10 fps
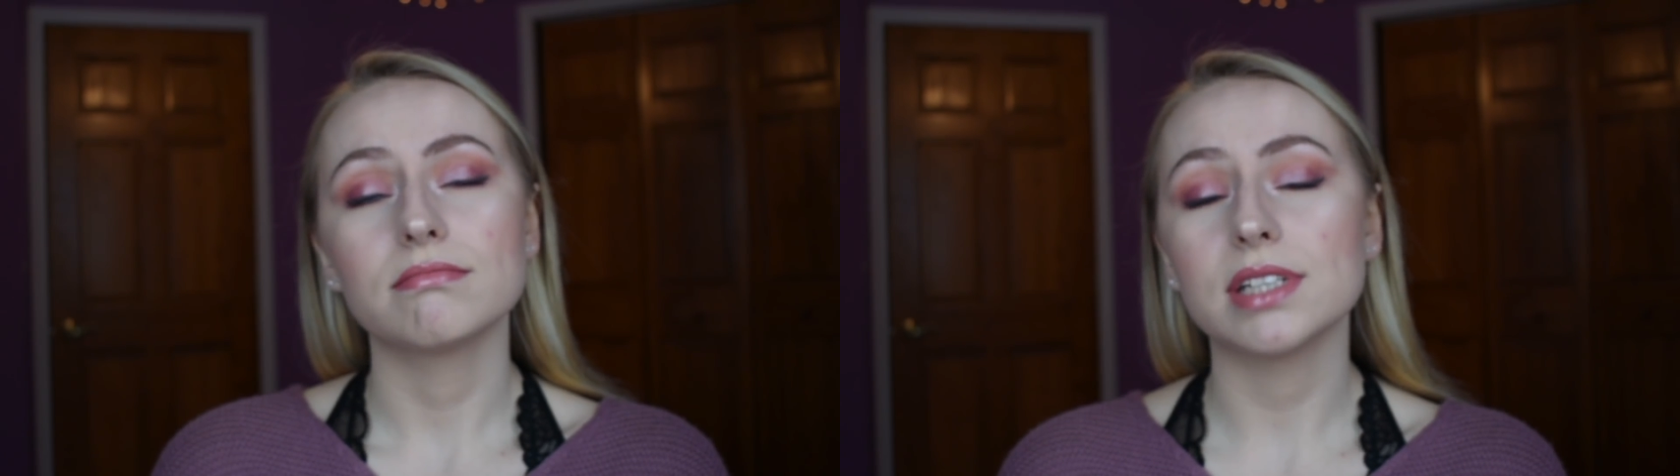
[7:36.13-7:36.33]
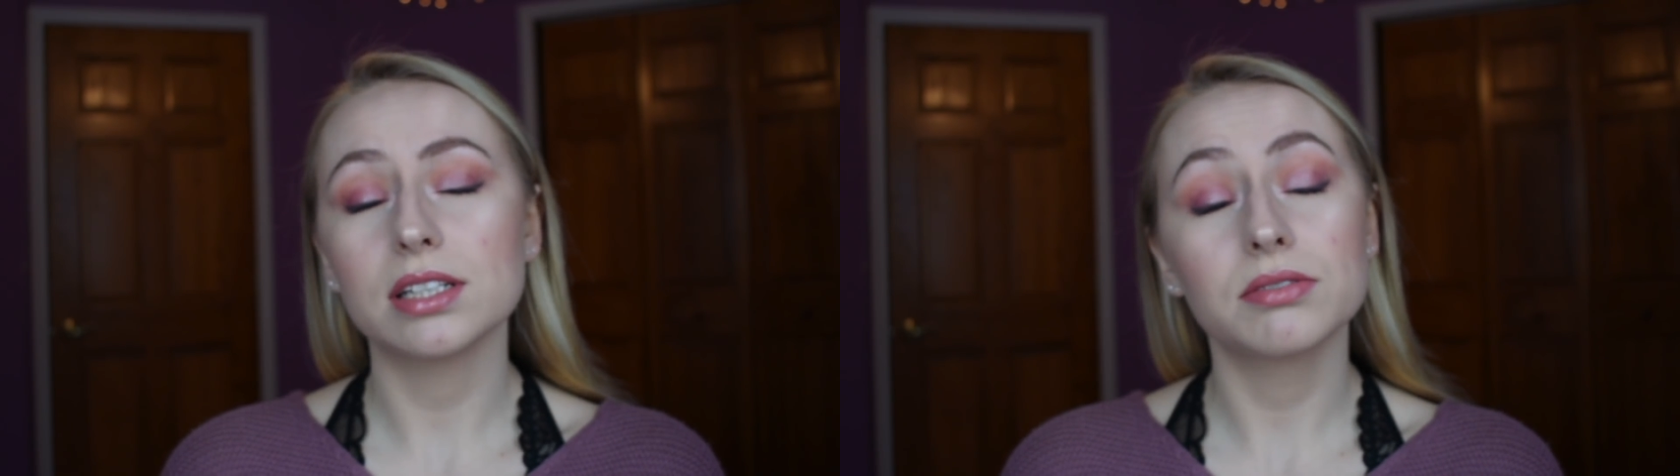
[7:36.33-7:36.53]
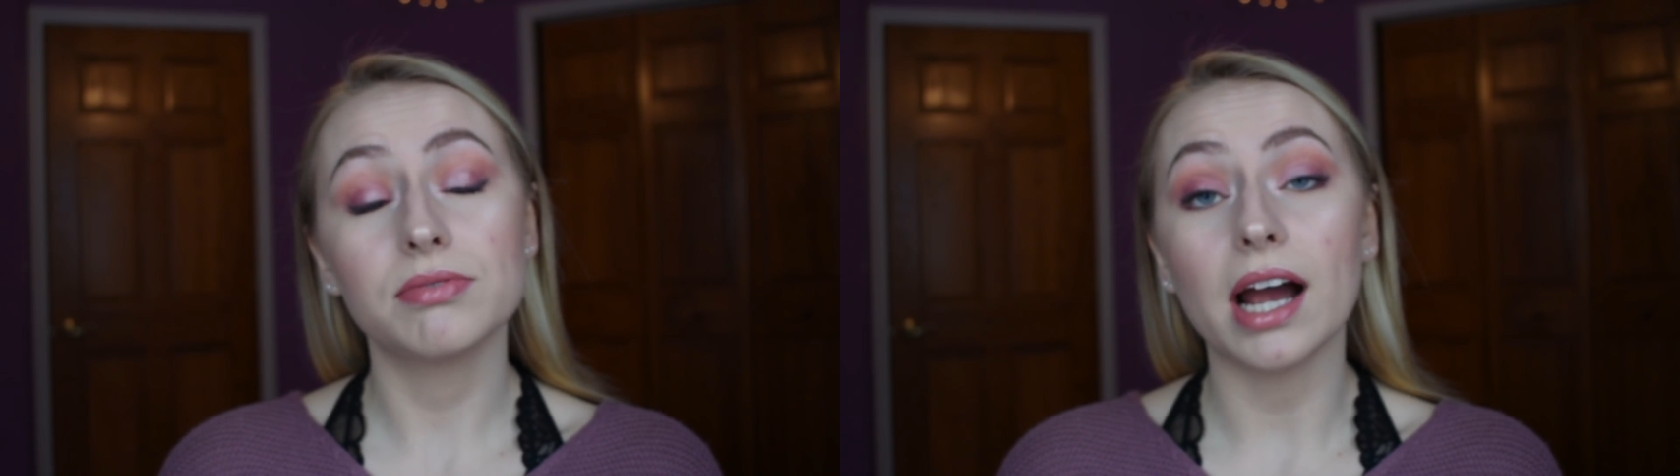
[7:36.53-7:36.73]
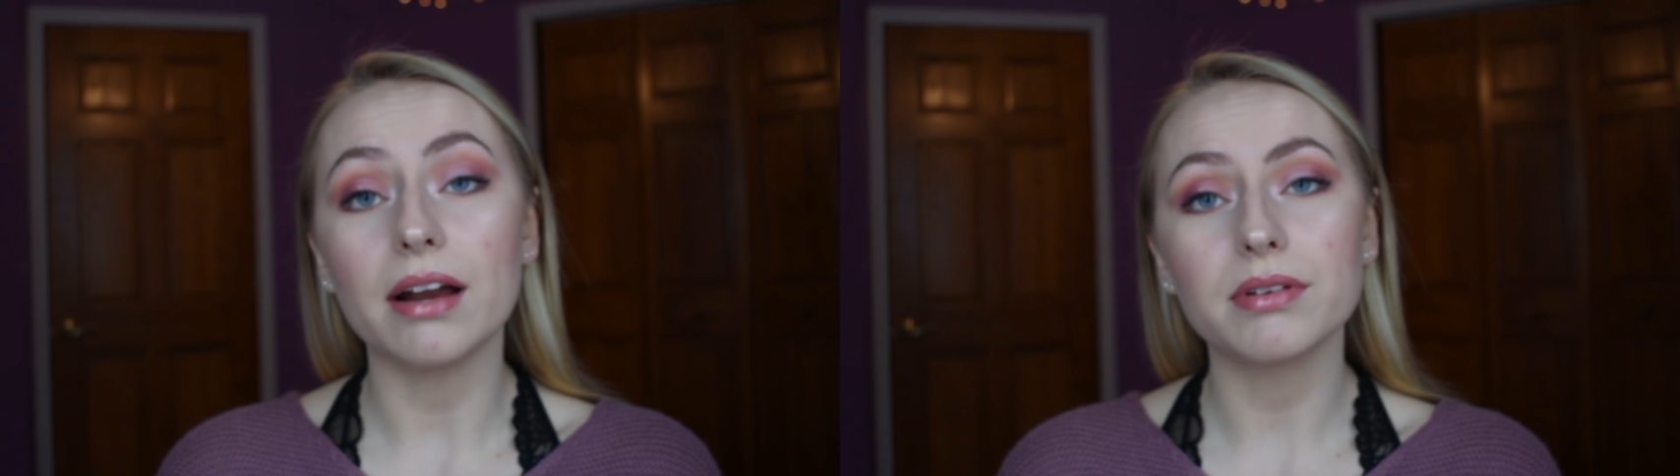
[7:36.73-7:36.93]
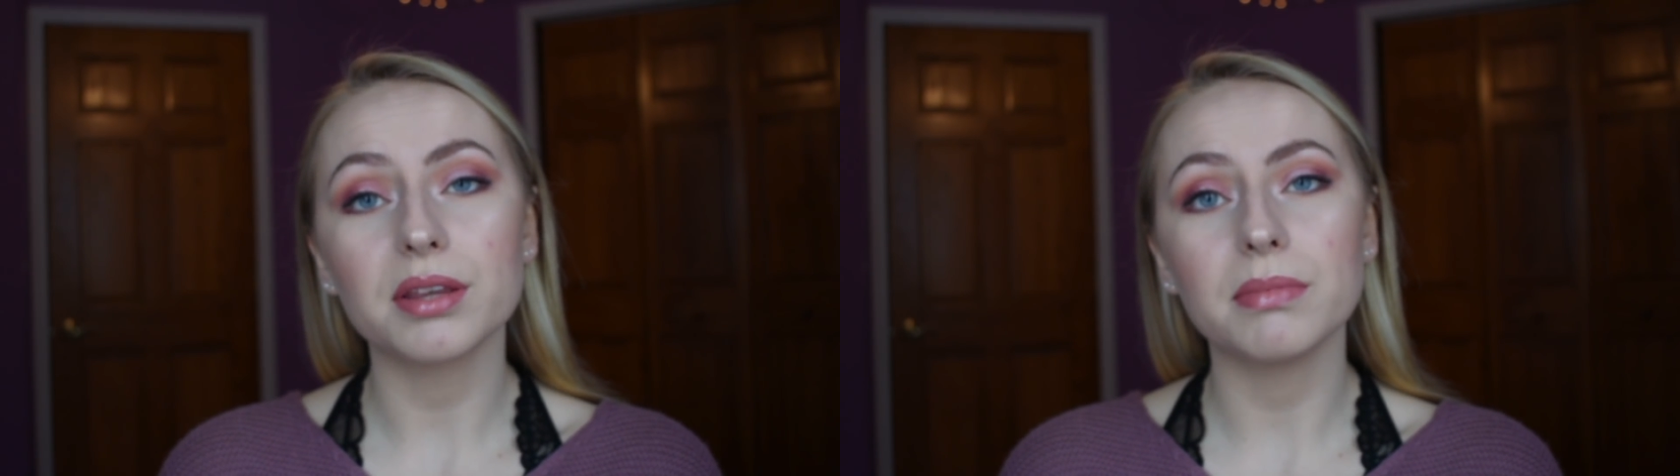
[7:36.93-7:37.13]
is
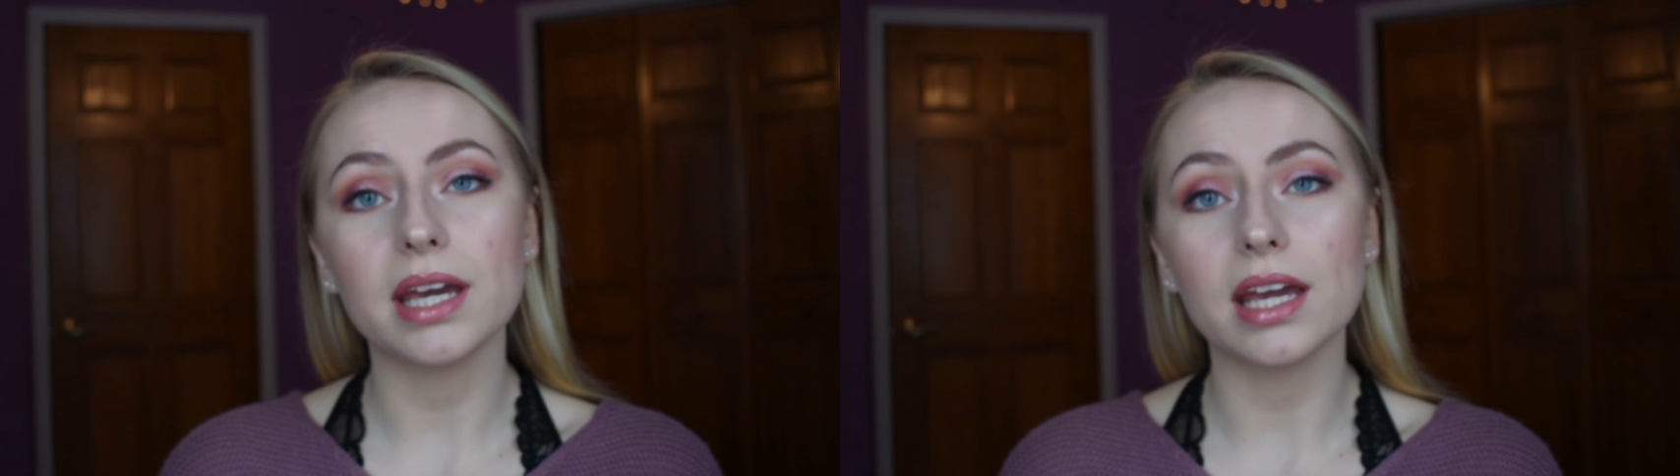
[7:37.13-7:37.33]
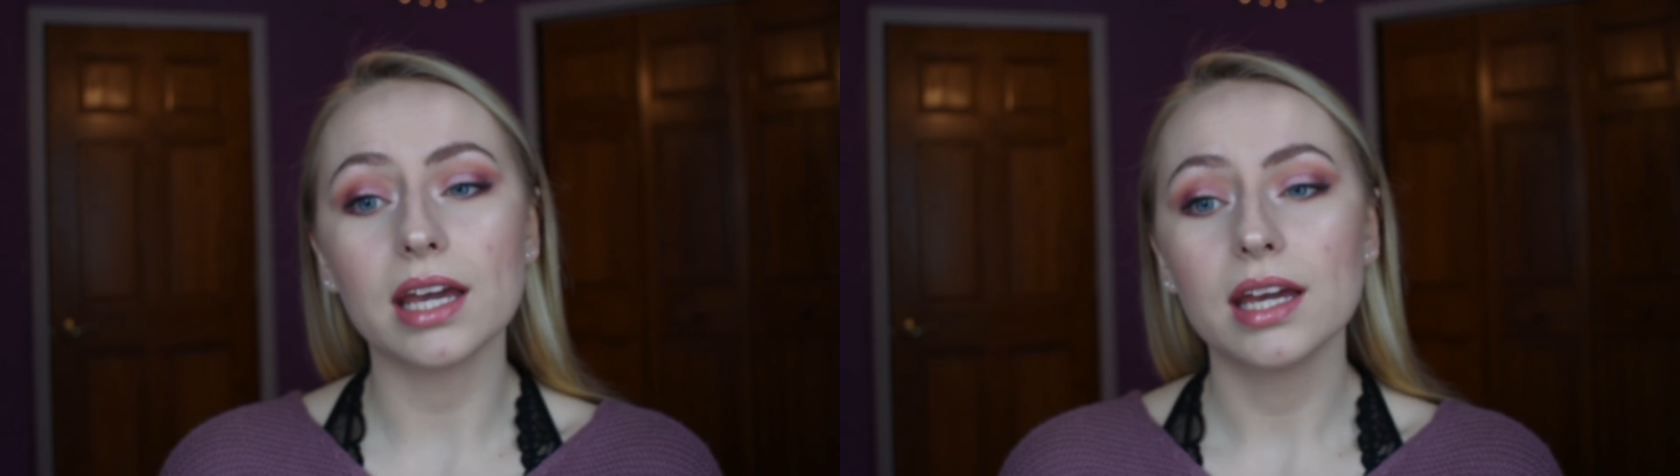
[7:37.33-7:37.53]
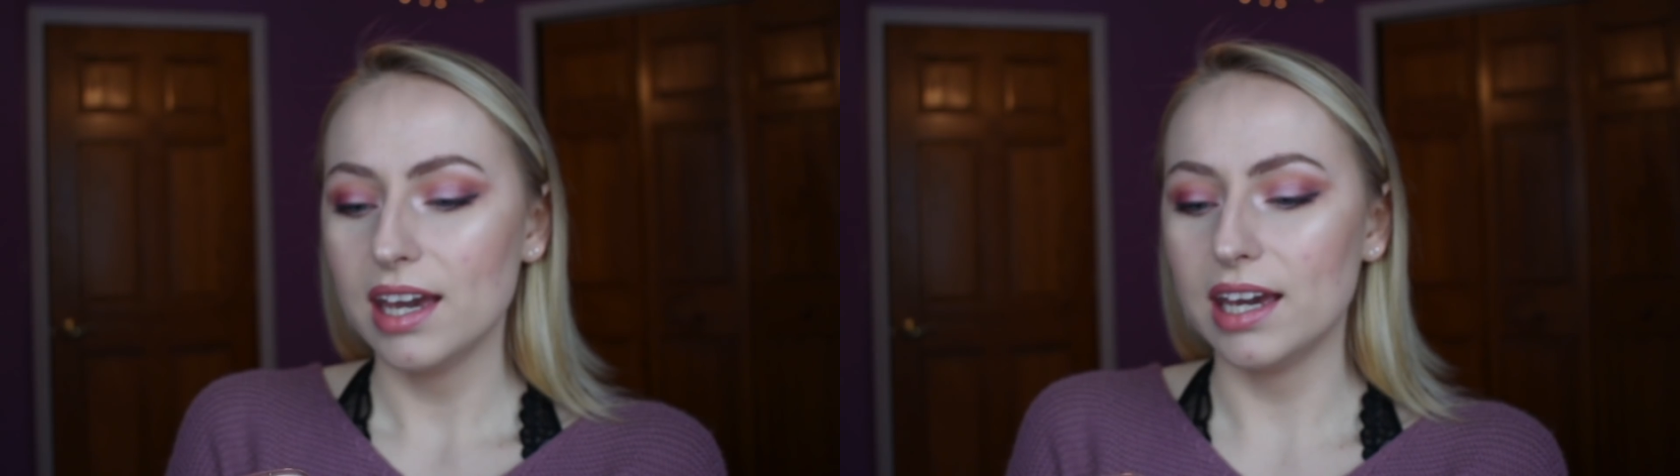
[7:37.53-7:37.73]
fine with me.